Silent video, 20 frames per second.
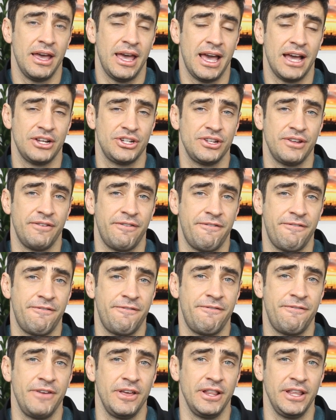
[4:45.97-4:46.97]
actually
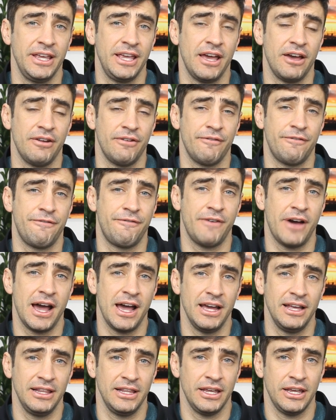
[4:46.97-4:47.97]
filling out and
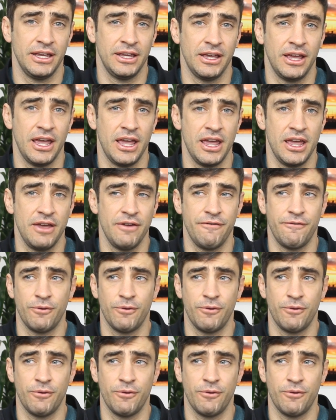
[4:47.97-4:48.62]
filing a